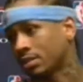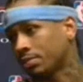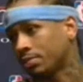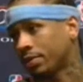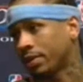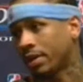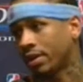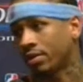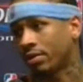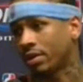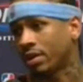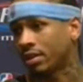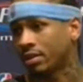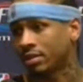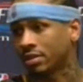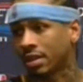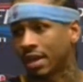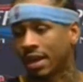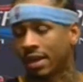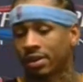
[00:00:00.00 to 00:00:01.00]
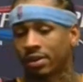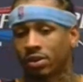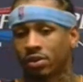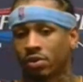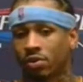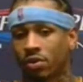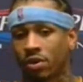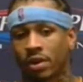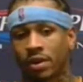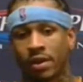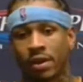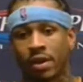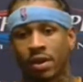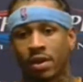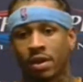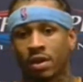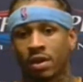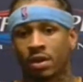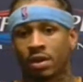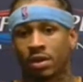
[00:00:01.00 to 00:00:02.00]
to play on the other side of the court.
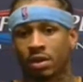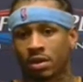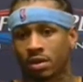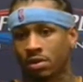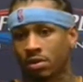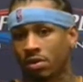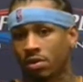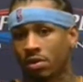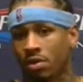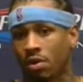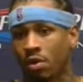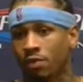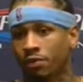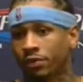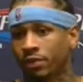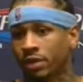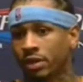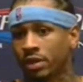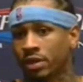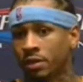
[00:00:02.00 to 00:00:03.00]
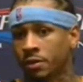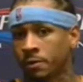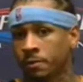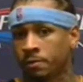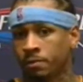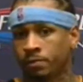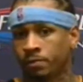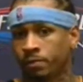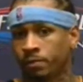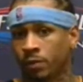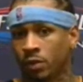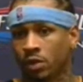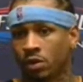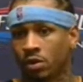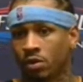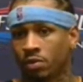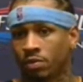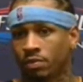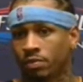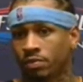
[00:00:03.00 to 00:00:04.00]
You know, hopefully, you
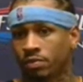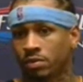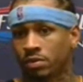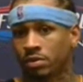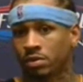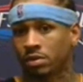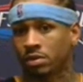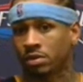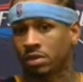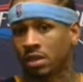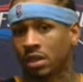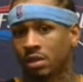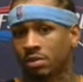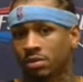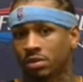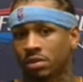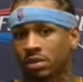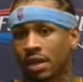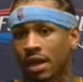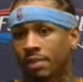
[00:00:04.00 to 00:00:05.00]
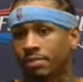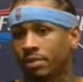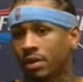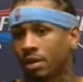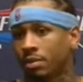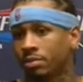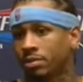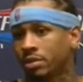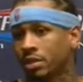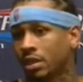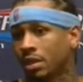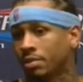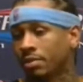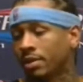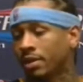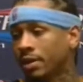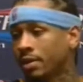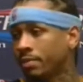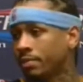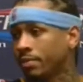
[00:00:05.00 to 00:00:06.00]
know, teams will stop double teaming
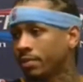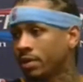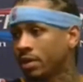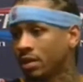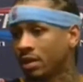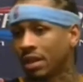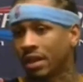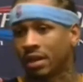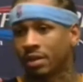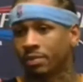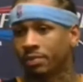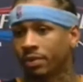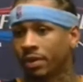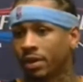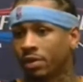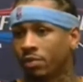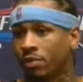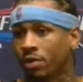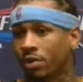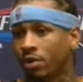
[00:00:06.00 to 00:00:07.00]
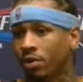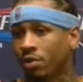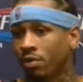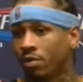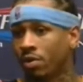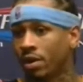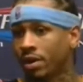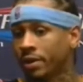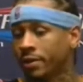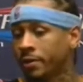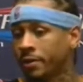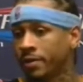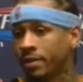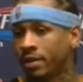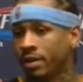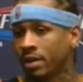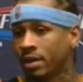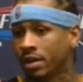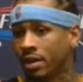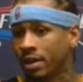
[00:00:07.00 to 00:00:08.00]
him and let him play one on one,
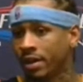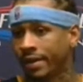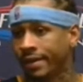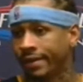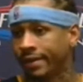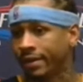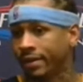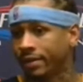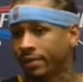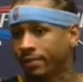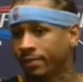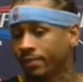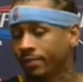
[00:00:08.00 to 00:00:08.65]
and uh,